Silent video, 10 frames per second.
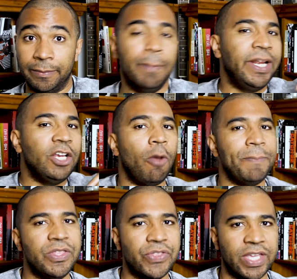But it got
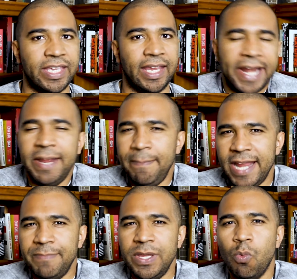me thinking, and it
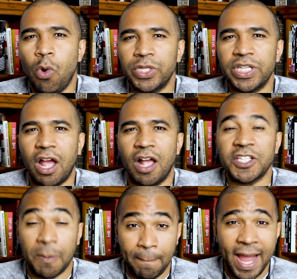made me want to
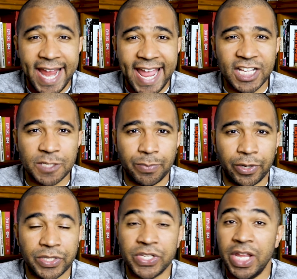ask my
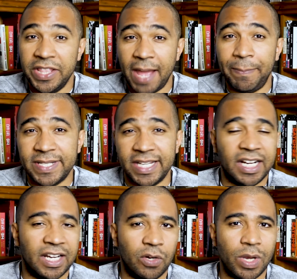experts that
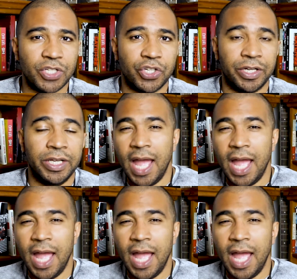particular question.